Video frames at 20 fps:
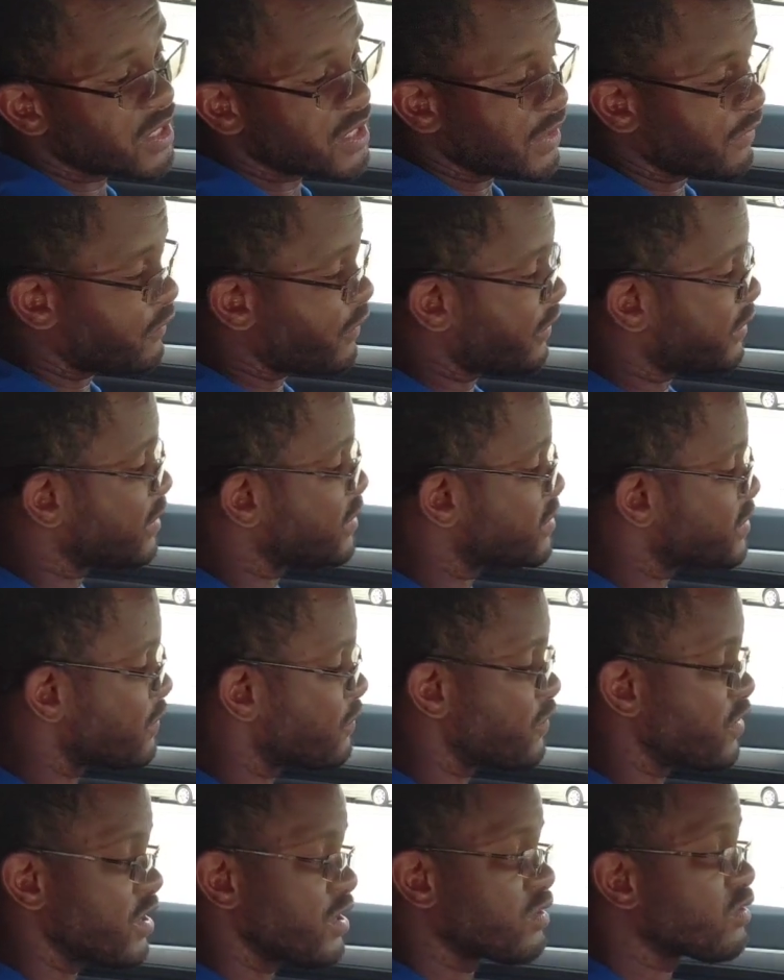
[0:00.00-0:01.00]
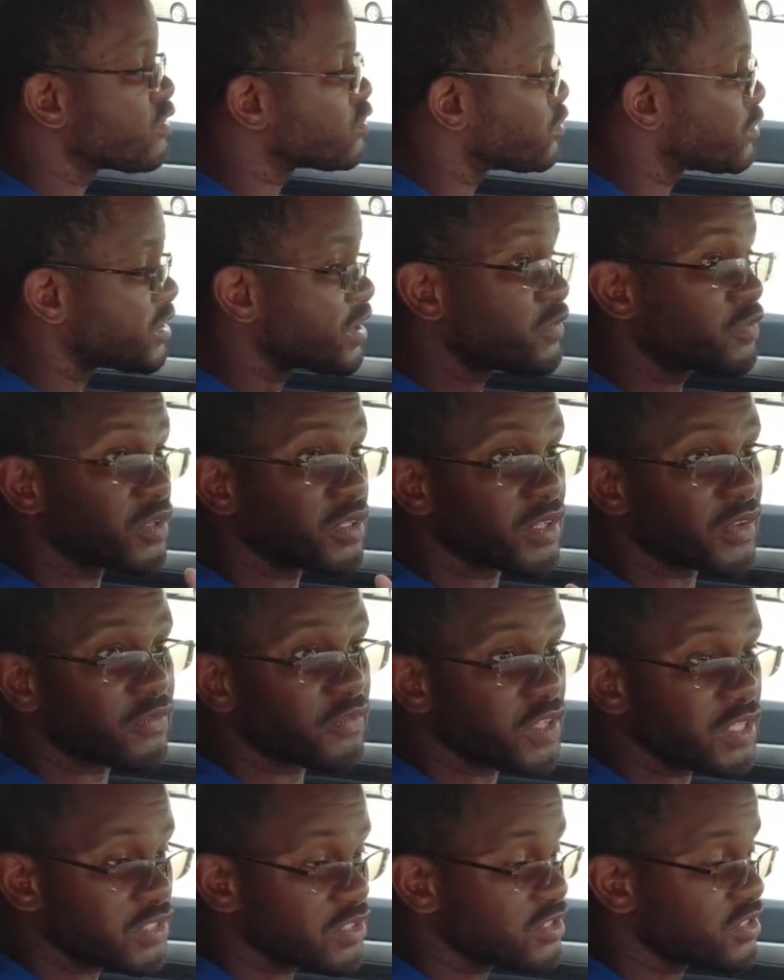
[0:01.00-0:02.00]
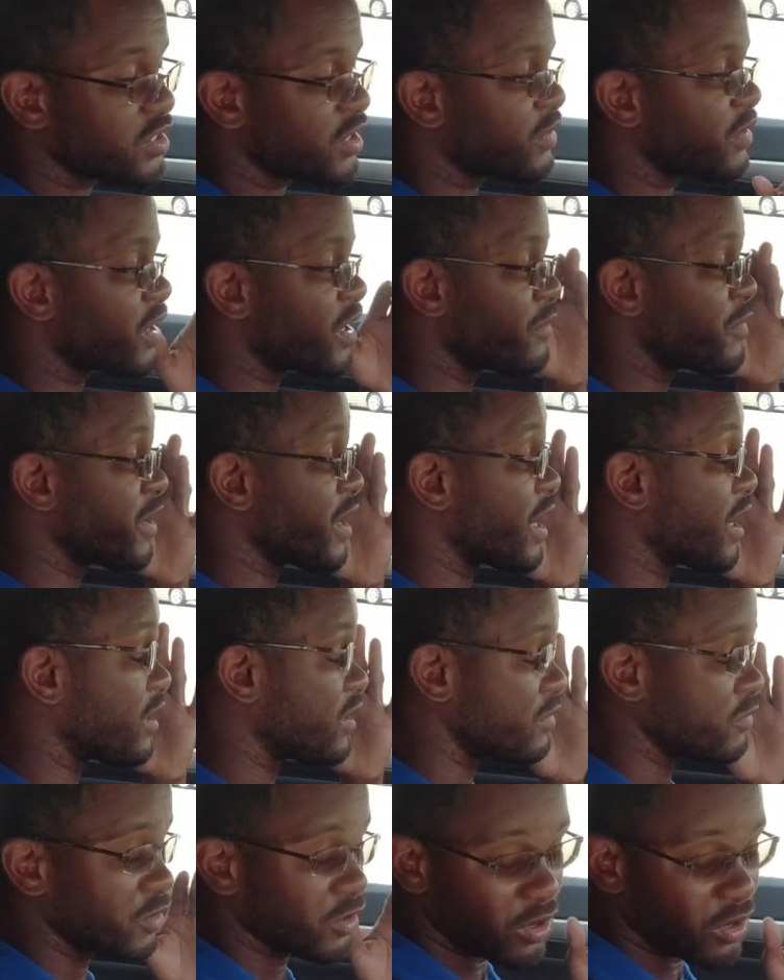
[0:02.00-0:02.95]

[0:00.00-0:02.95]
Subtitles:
affecting some vehicles with different features coming out of them,